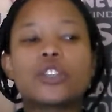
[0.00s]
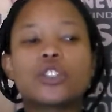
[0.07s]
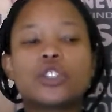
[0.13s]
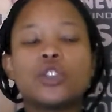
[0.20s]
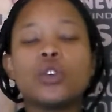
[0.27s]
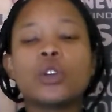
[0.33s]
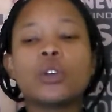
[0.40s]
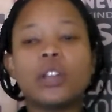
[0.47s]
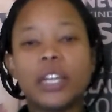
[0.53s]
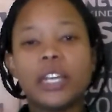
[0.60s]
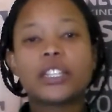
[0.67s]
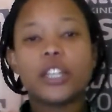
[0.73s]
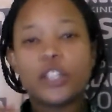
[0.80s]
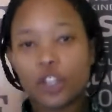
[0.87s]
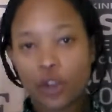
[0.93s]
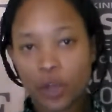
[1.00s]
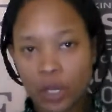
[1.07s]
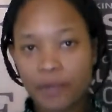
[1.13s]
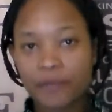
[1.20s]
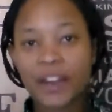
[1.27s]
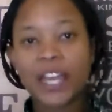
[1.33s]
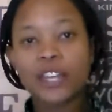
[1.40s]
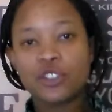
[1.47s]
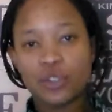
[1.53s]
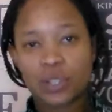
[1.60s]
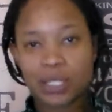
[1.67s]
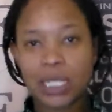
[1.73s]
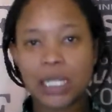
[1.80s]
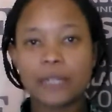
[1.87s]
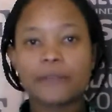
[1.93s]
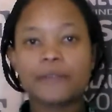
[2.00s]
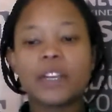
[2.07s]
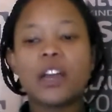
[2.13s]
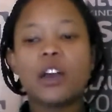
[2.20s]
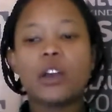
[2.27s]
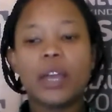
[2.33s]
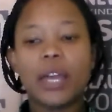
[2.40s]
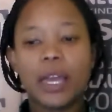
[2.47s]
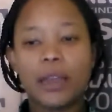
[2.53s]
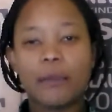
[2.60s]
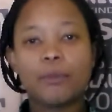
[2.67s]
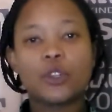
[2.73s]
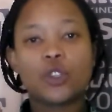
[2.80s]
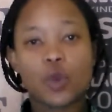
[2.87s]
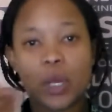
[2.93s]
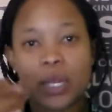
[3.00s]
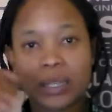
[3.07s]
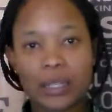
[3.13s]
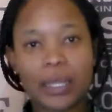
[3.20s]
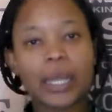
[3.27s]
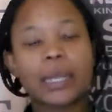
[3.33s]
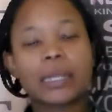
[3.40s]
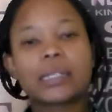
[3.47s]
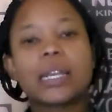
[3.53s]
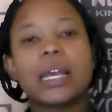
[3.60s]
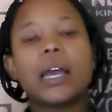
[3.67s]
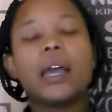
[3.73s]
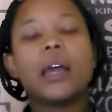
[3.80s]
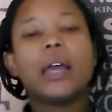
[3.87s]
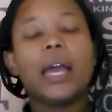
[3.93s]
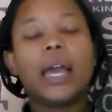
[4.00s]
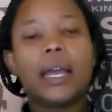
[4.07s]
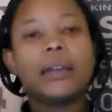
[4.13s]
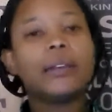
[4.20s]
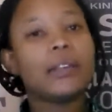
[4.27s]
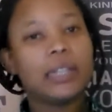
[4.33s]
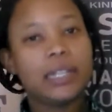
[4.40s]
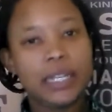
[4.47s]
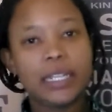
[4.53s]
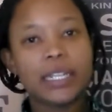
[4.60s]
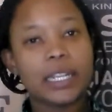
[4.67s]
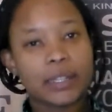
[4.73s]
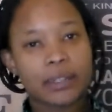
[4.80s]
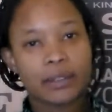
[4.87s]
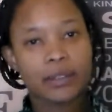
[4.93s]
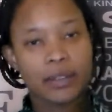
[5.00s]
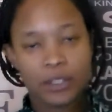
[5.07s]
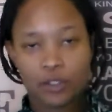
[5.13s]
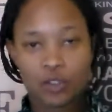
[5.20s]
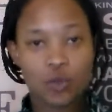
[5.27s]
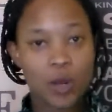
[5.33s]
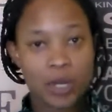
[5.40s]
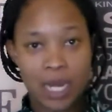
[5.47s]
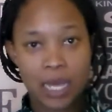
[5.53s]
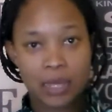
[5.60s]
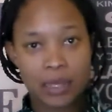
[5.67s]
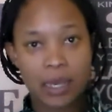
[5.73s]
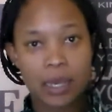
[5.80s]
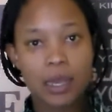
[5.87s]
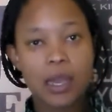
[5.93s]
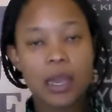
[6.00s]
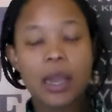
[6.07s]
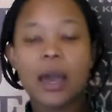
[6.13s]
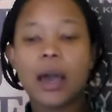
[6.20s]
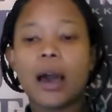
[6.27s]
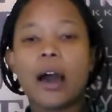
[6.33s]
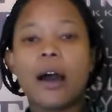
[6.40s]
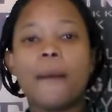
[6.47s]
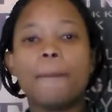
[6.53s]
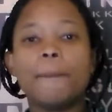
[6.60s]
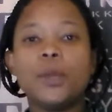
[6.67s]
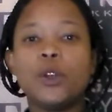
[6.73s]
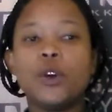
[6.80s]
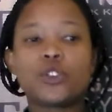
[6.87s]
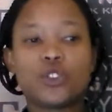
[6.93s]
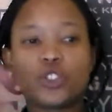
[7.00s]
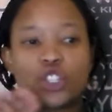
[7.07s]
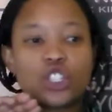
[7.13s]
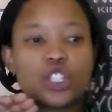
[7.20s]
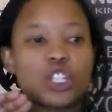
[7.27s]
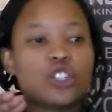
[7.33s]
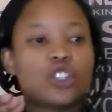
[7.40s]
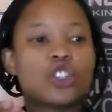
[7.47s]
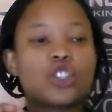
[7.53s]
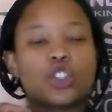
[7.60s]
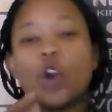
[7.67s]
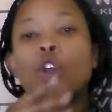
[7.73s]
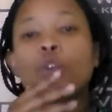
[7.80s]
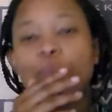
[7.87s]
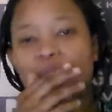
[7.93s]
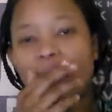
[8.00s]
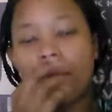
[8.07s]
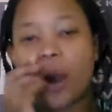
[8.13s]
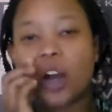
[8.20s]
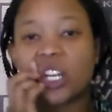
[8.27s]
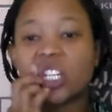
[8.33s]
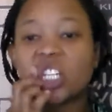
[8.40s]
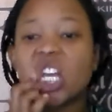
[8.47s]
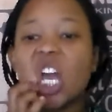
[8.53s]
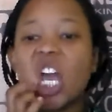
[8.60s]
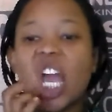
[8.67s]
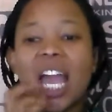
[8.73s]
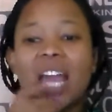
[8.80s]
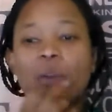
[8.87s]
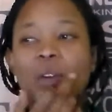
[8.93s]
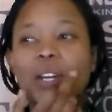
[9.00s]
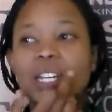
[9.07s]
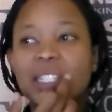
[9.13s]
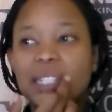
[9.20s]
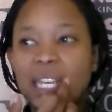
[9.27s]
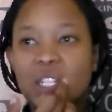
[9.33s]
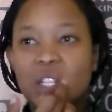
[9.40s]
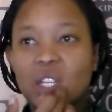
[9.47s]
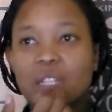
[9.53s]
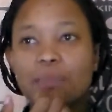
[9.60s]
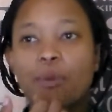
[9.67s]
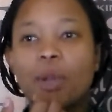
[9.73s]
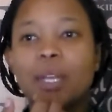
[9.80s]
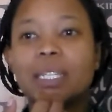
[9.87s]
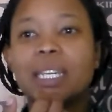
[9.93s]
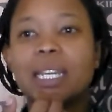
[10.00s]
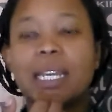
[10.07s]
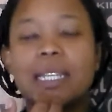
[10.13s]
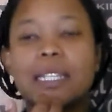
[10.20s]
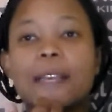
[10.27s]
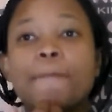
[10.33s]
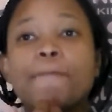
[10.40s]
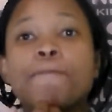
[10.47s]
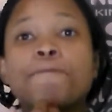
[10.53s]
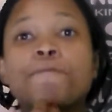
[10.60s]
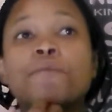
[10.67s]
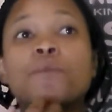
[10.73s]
sooner or later you're gonna find yourself doing things and leading into another. You know, so just don't be about it. And what I'll say to this point is,